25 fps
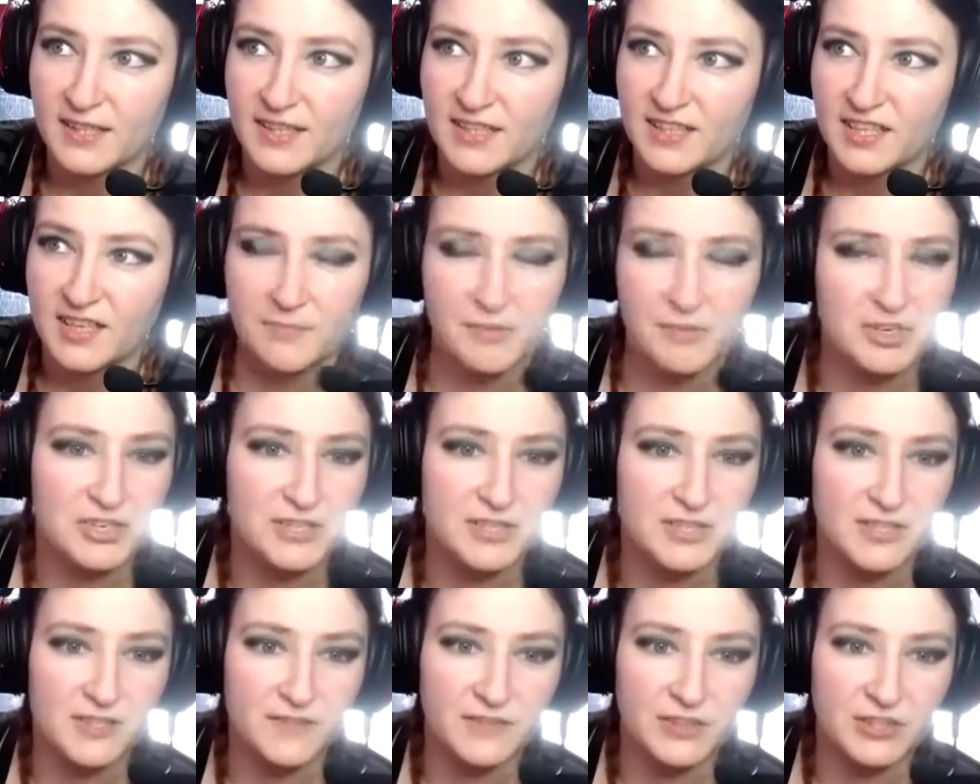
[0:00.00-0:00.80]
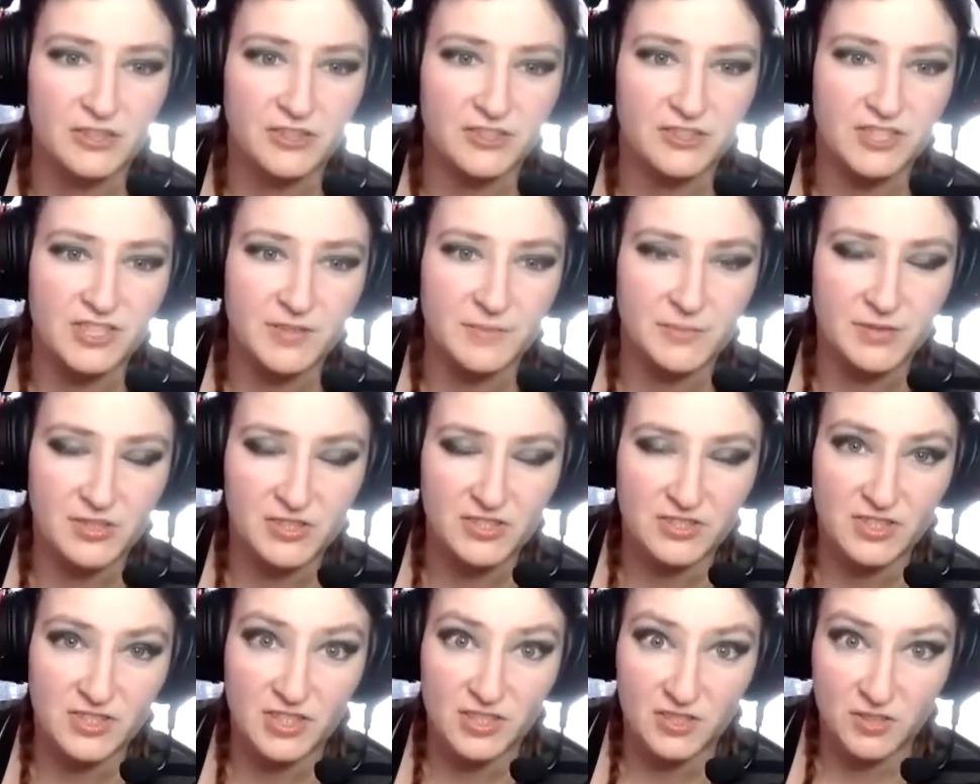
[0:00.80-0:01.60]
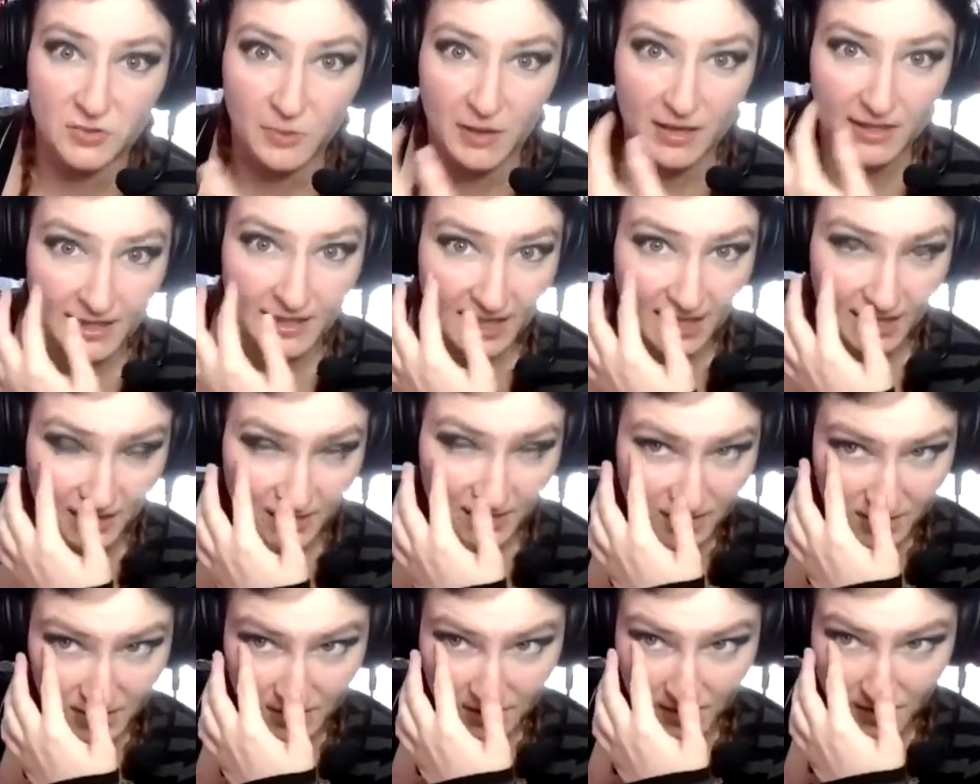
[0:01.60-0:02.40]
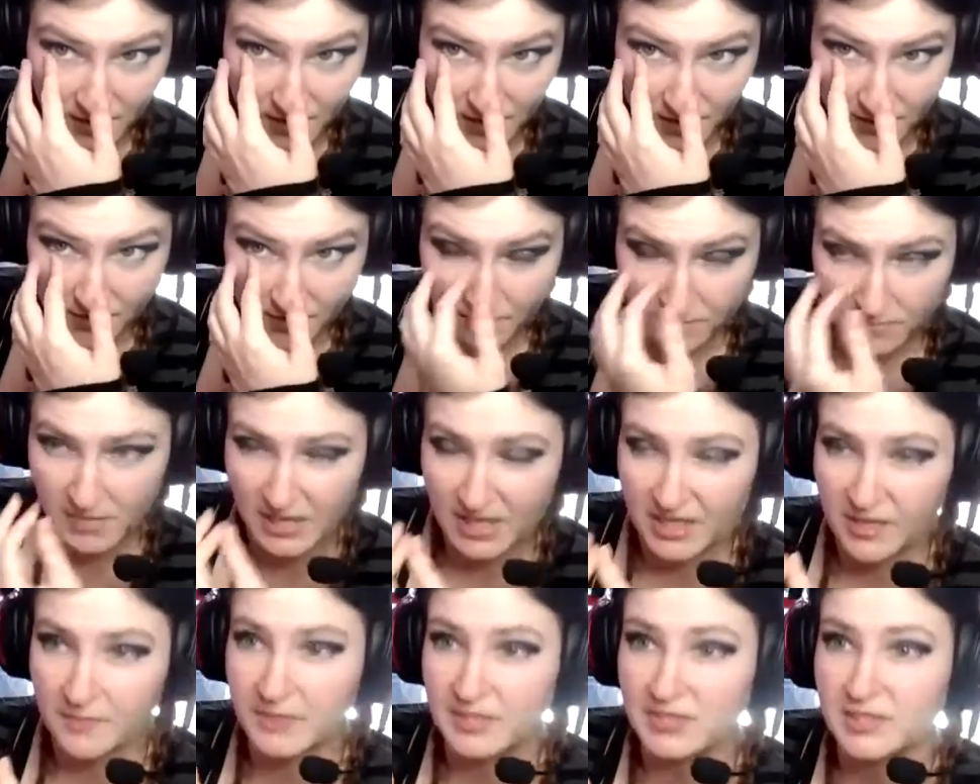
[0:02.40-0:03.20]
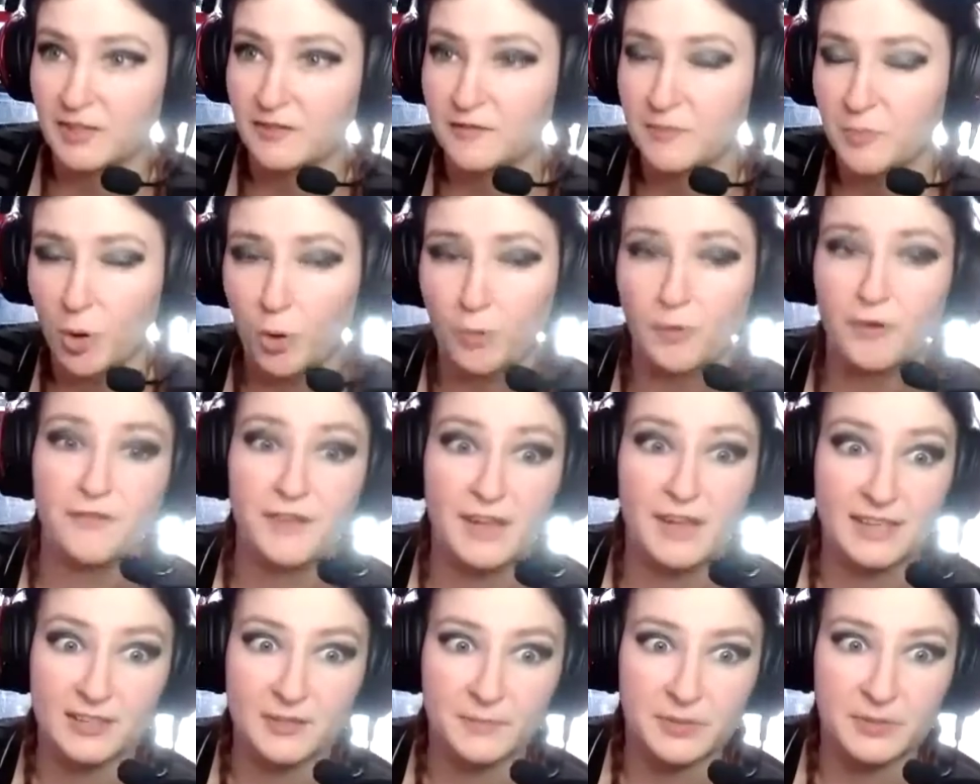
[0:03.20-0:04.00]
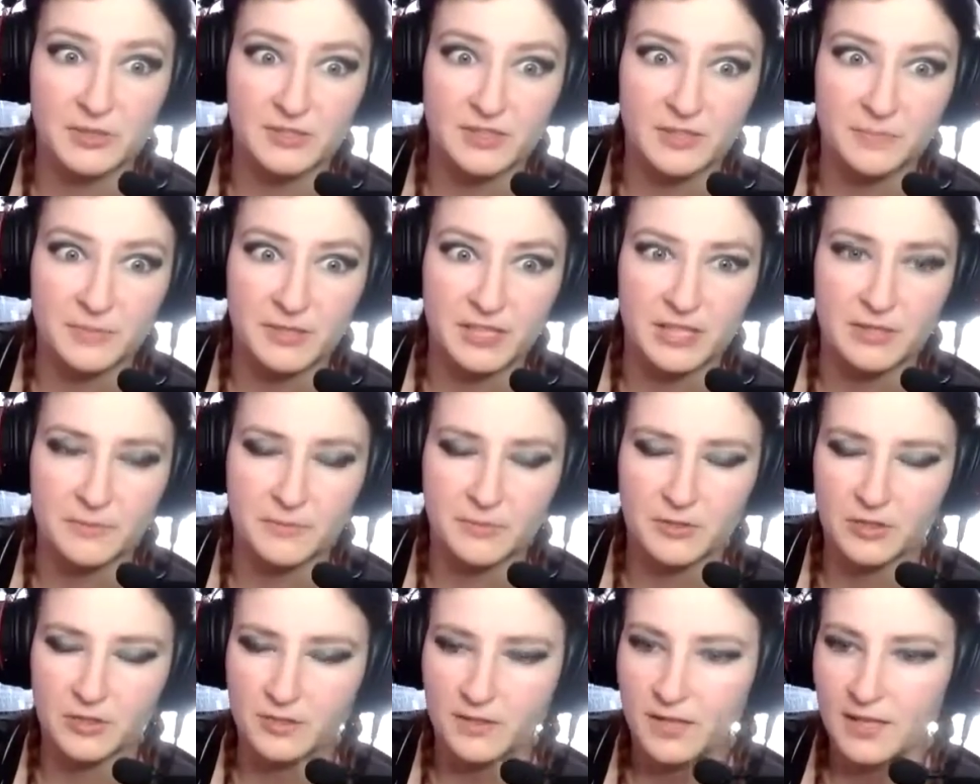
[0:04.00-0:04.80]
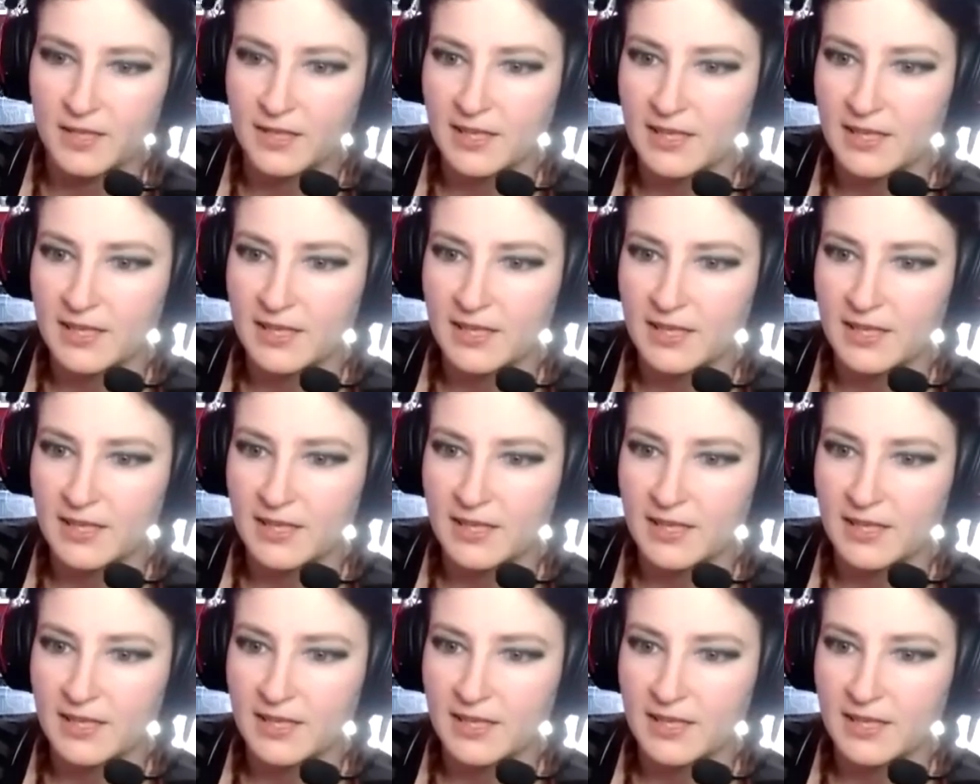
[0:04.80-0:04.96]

commissions for customers, as well as making myself more available to people.